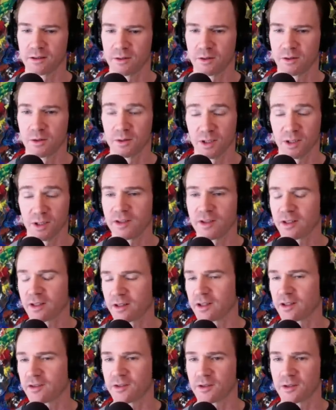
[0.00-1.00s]
are listening to
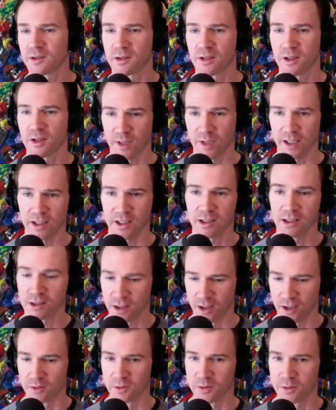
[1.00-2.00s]
this are writing
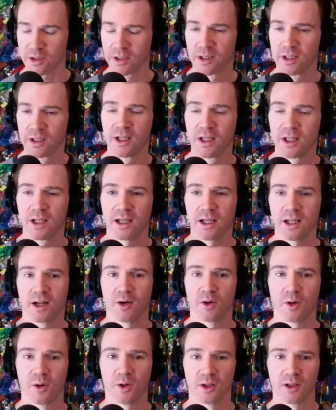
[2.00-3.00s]
alone,
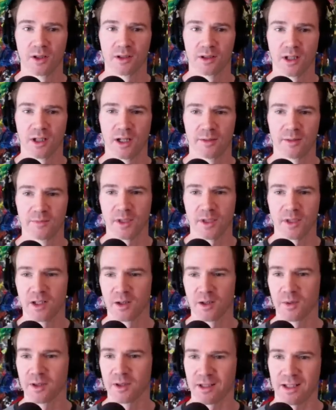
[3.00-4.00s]
or
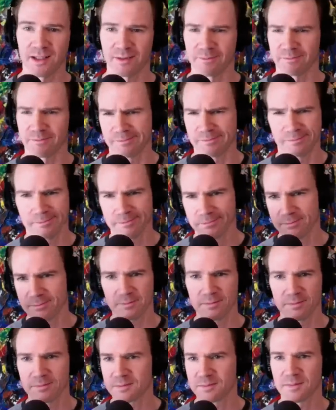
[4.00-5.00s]
with like
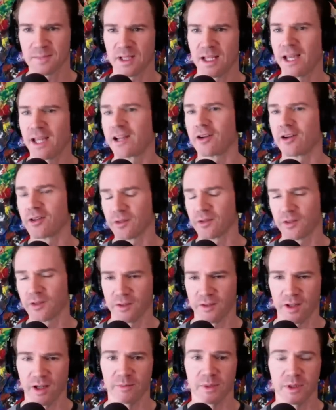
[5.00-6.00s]
editors
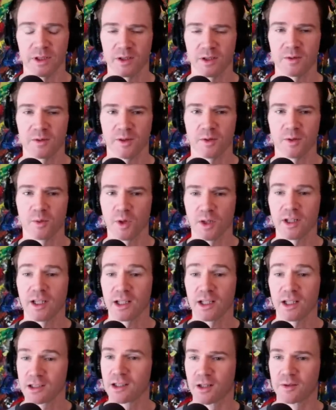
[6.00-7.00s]
and stuff, but they're
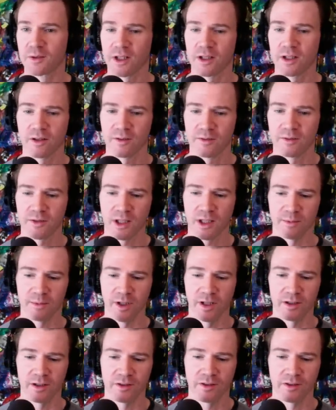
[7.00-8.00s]
working alone. They don't have
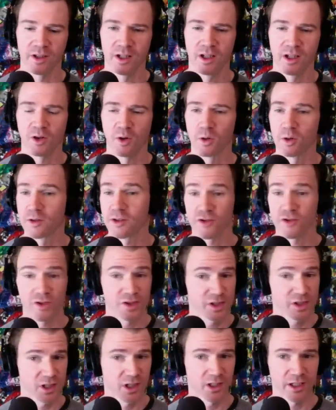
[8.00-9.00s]
collaborators, or they're
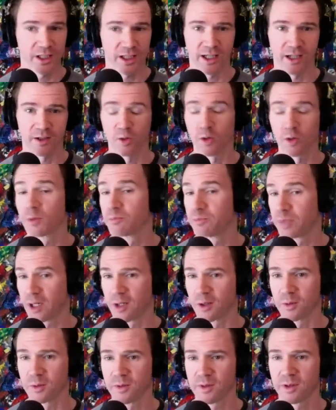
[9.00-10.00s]
just starting out, or
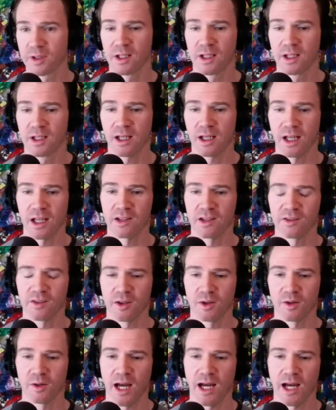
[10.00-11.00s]
both. And
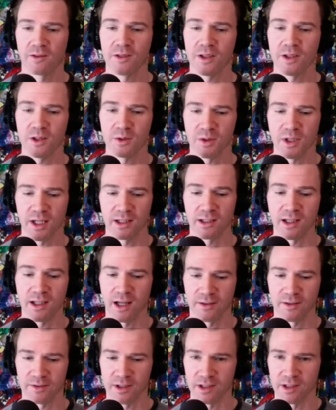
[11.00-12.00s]
so how do you get
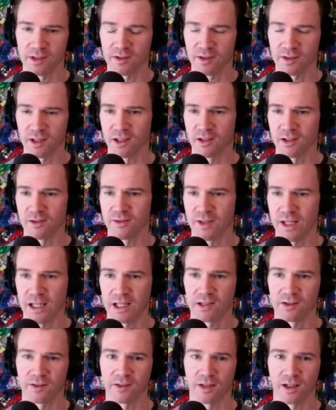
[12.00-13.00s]
confidence in
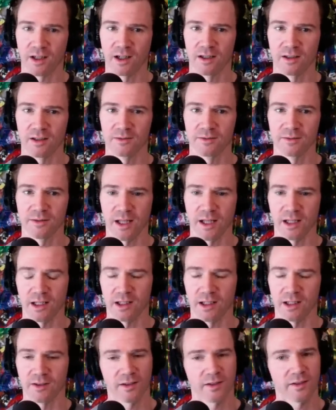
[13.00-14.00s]
advance of
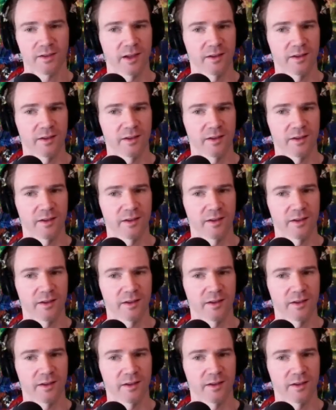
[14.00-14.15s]
any success?